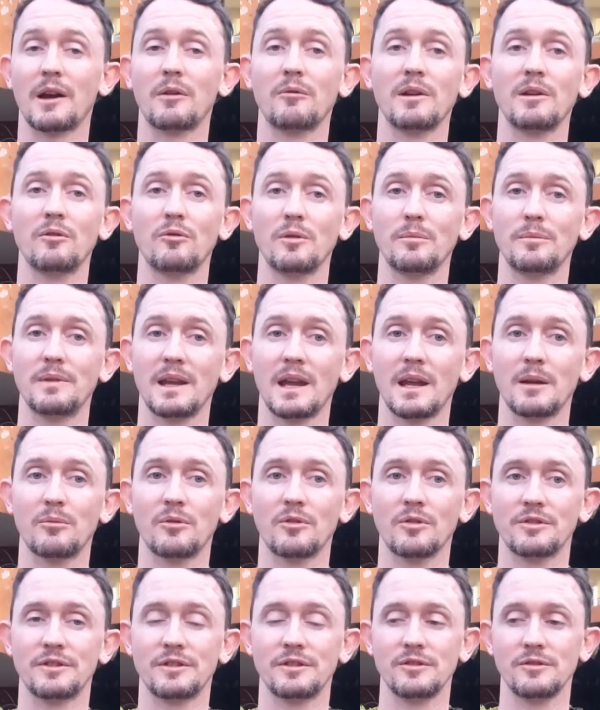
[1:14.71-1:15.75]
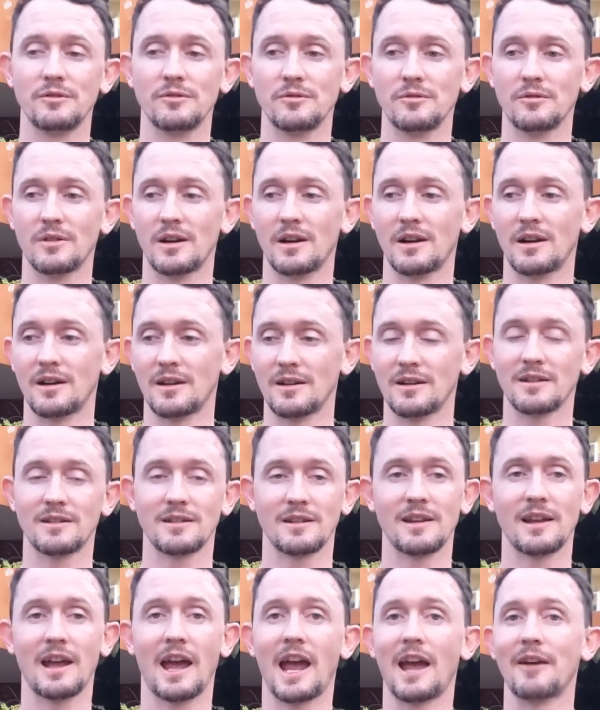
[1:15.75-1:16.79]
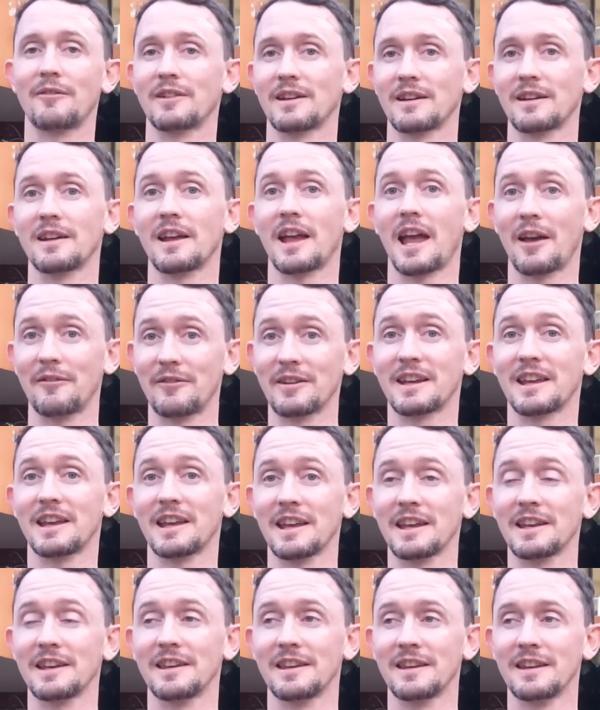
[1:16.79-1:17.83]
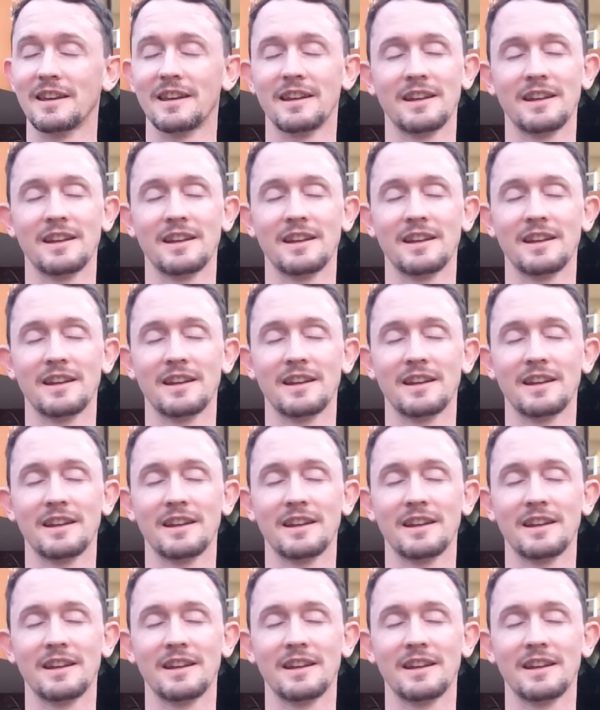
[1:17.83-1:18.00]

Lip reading: we would be able to have a kid,